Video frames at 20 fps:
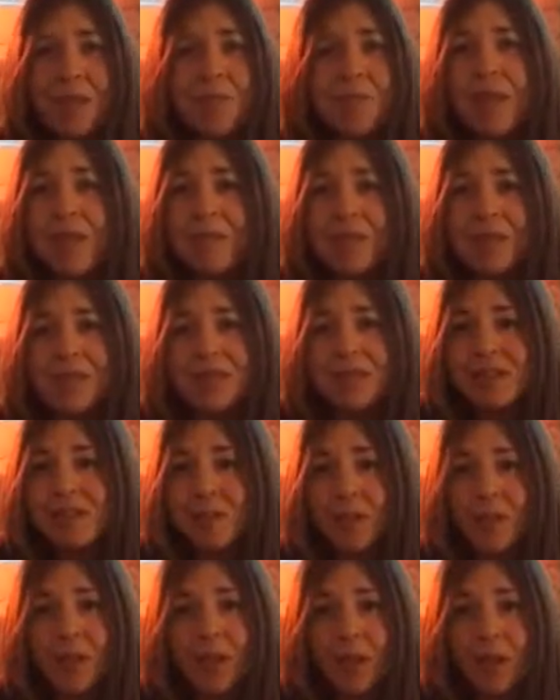Maybe there's
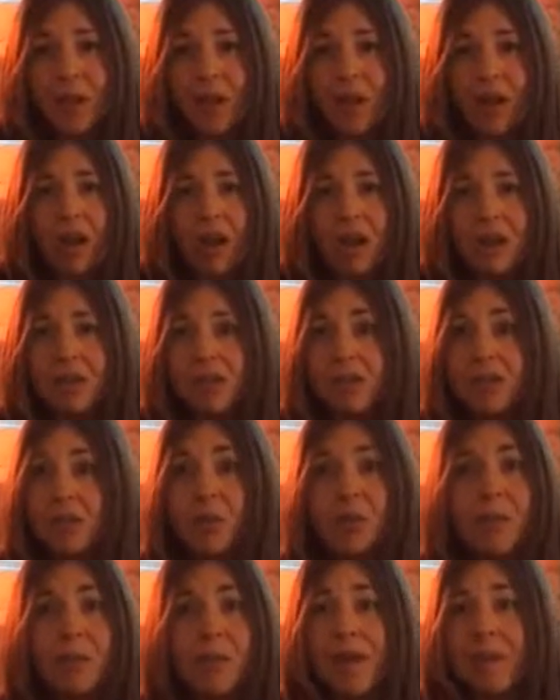something going on
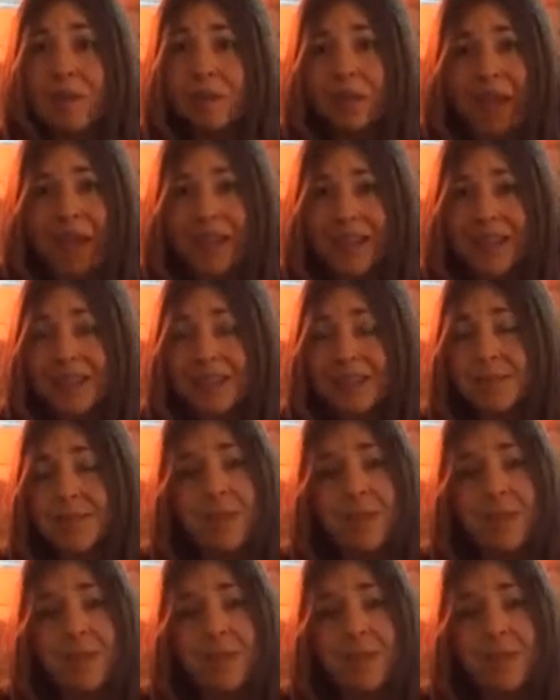with my friends.